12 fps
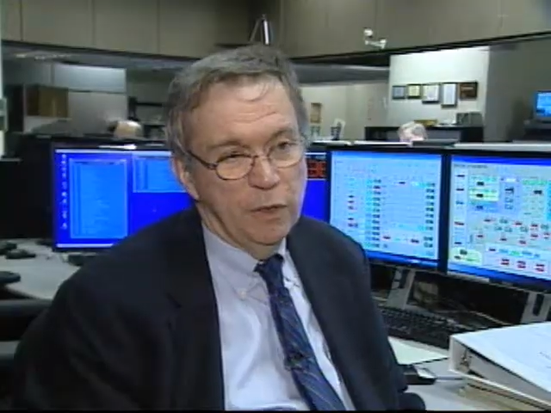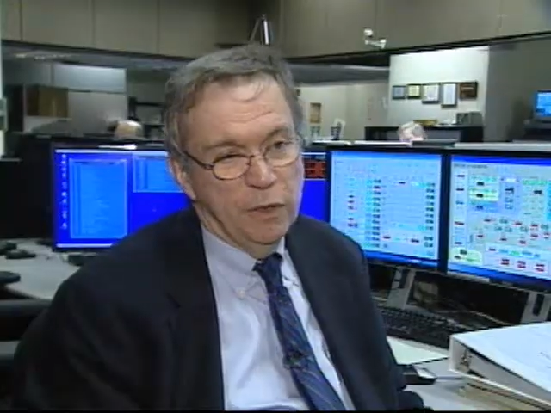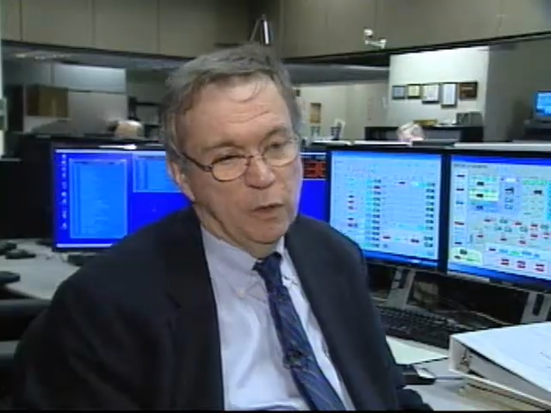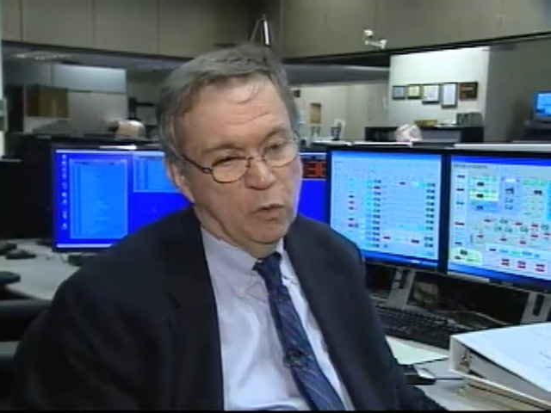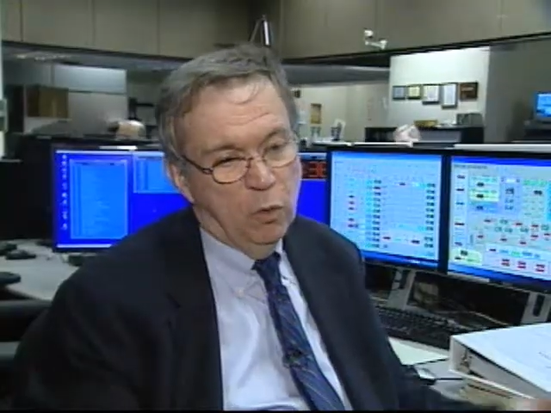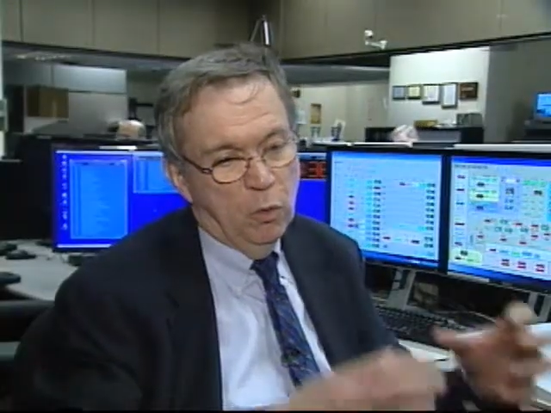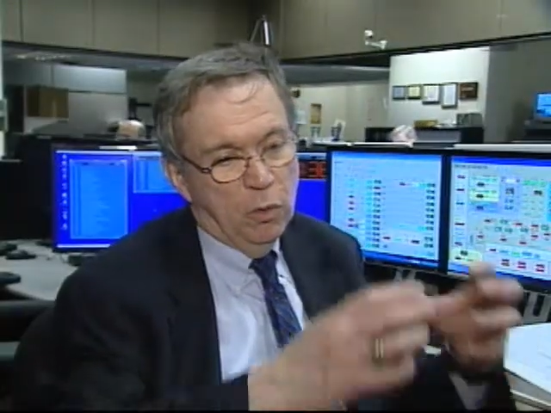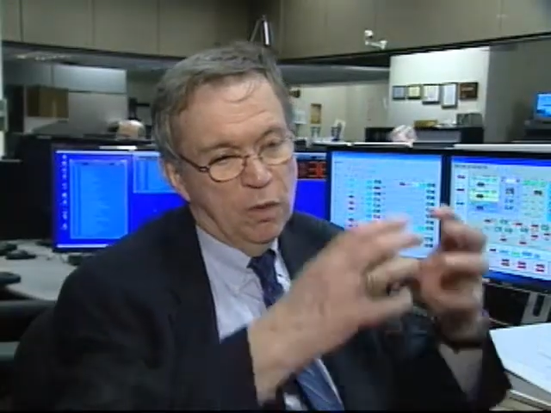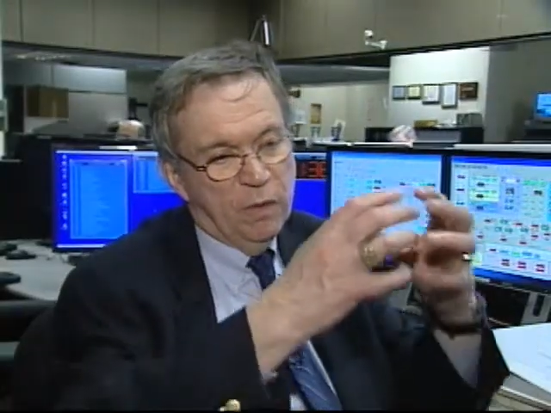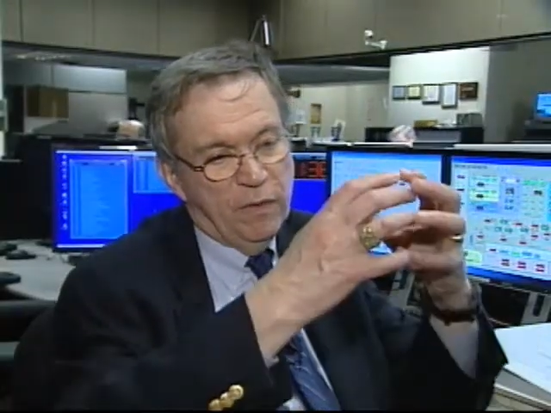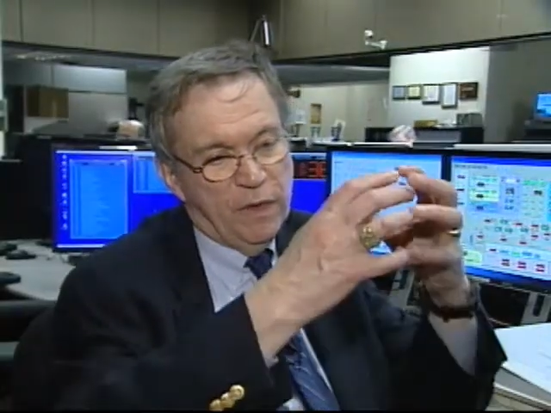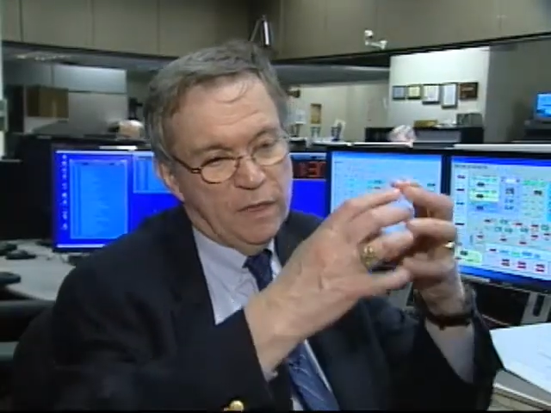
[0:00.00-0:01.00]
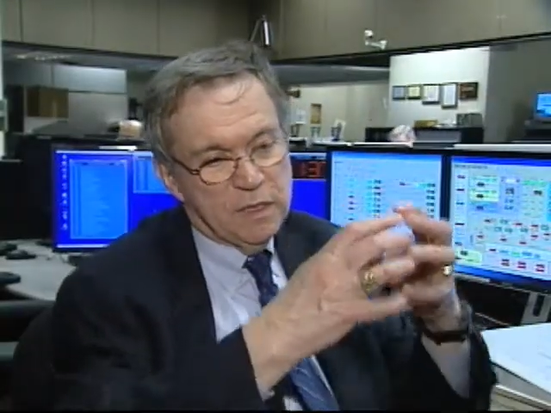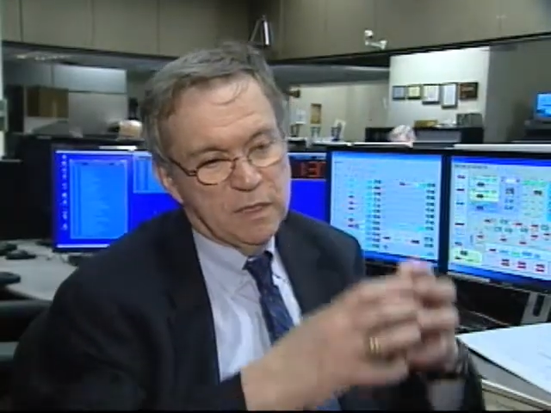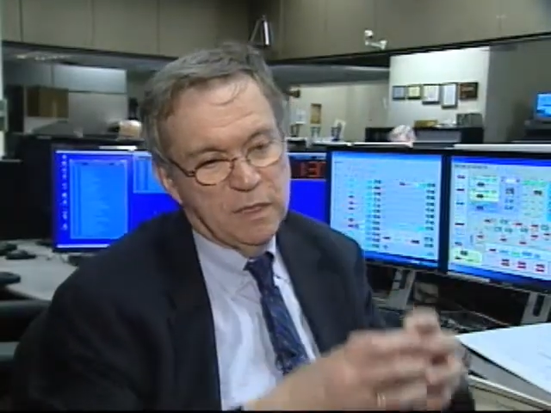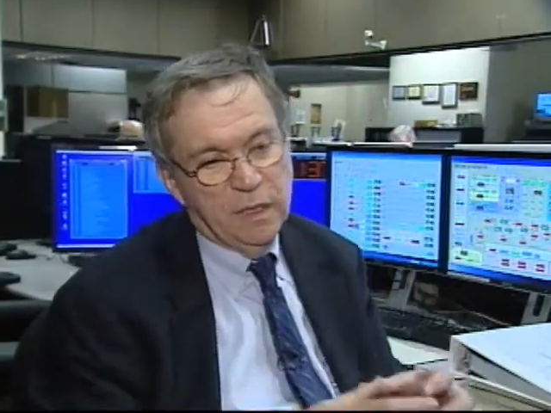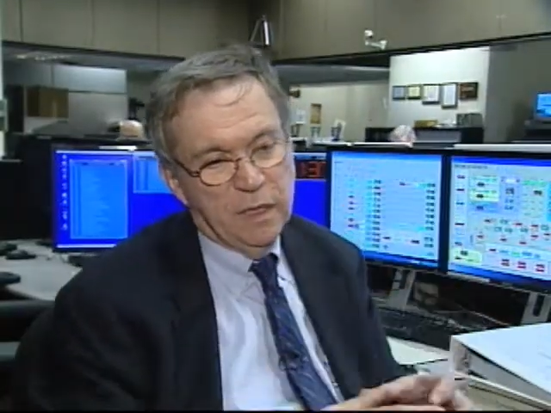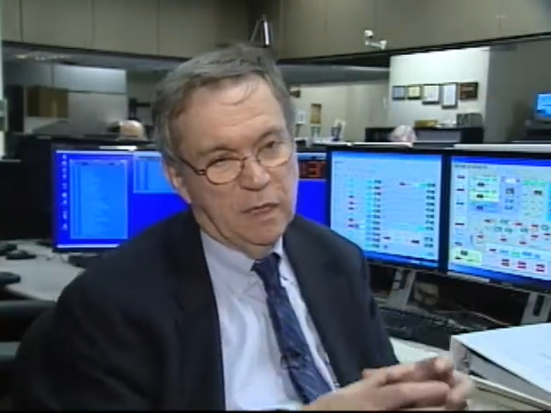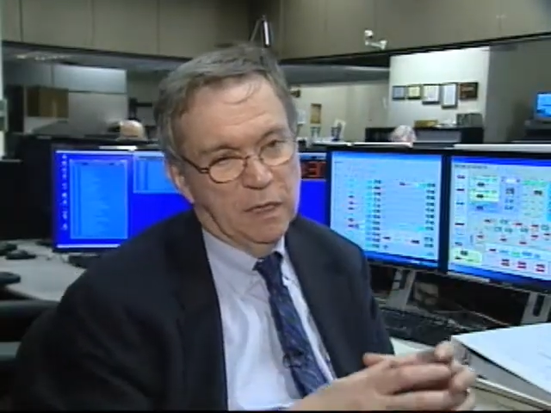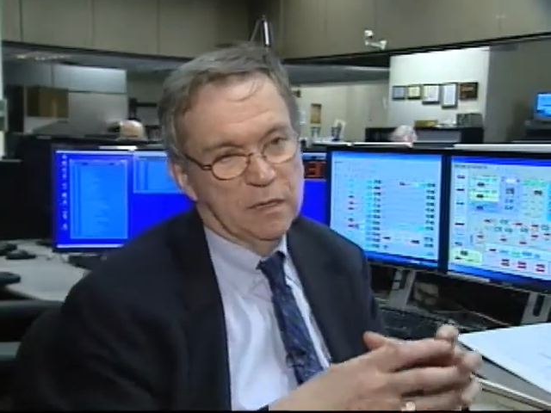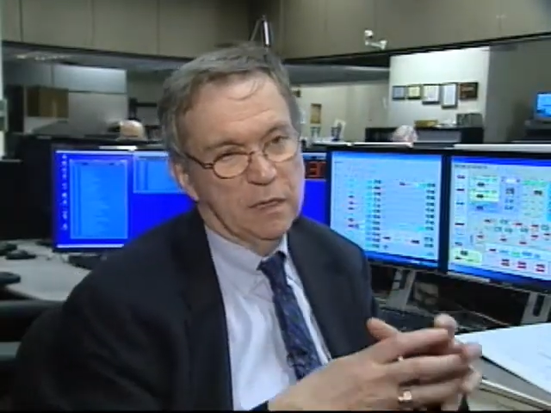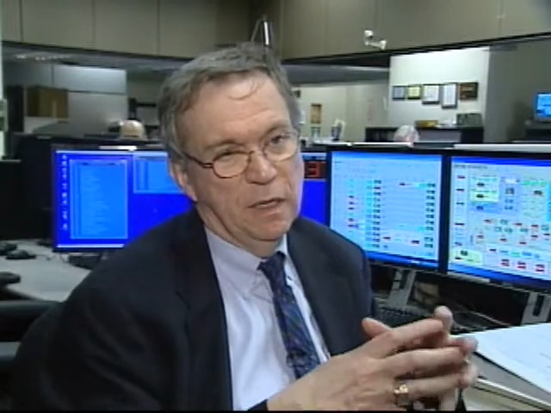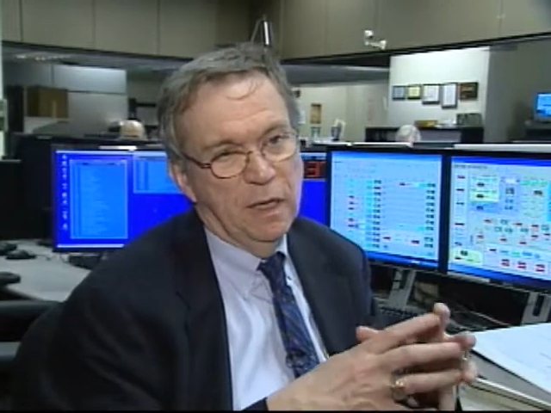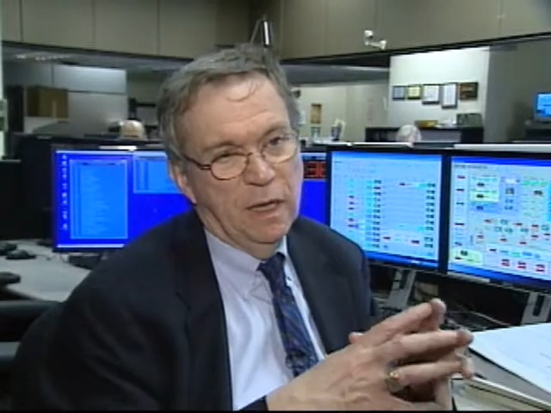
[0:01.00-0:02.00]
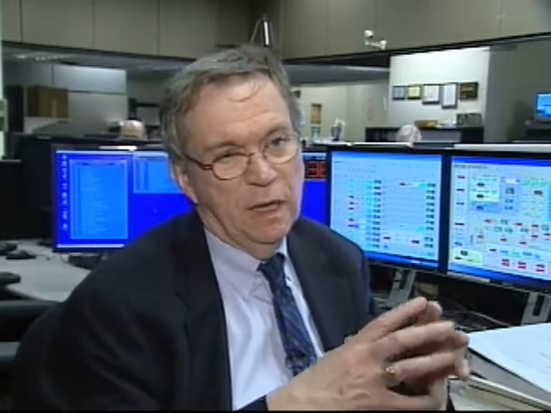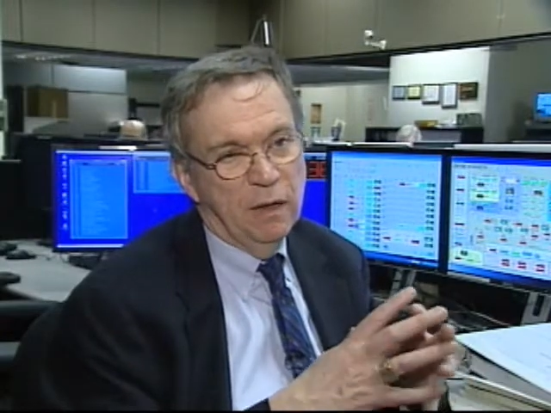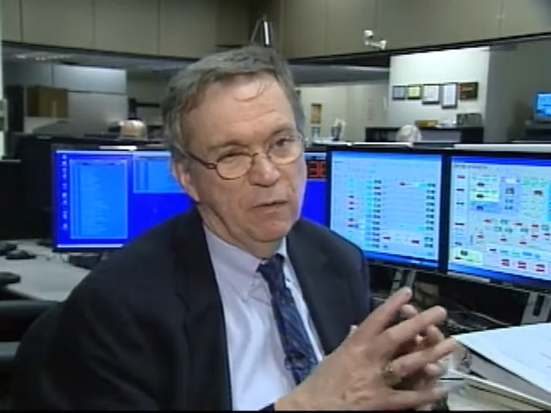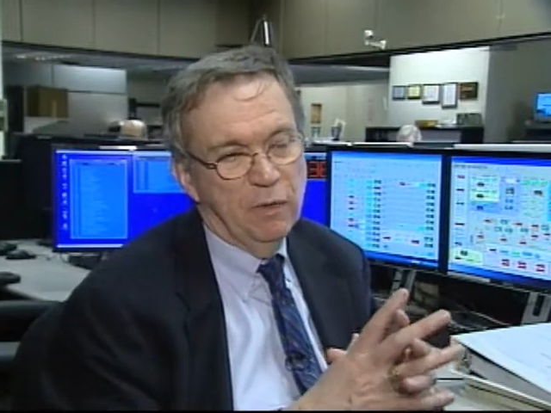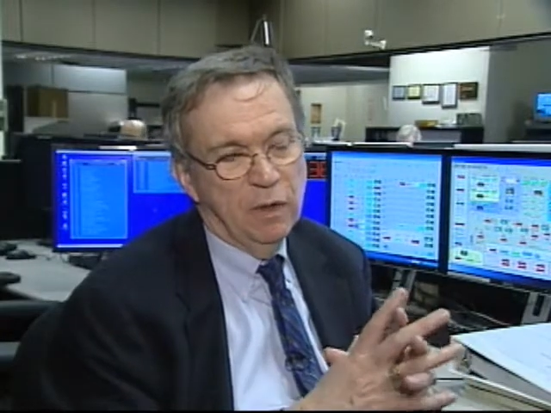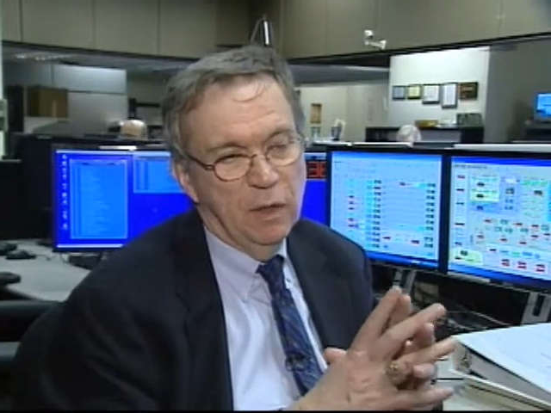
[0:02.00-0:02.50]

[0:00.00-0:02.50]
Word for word: In the core of NSTX, they have